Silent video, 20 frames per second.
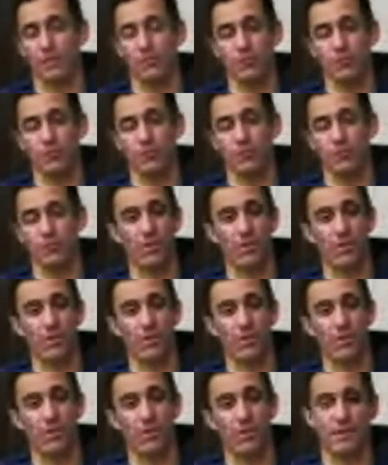avoiding
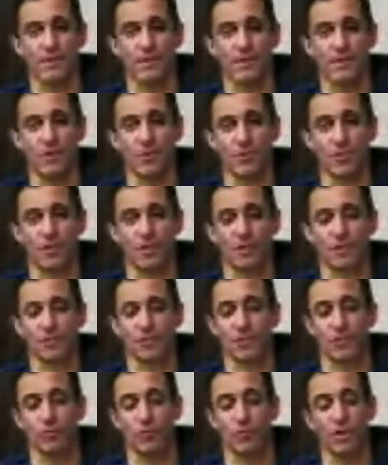general anesthesia,
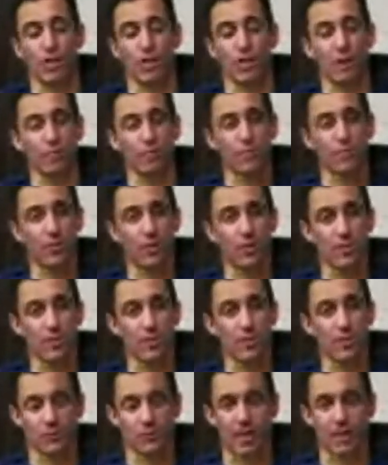the recovery is
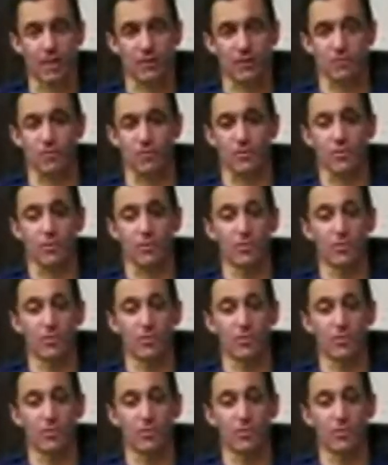much faster,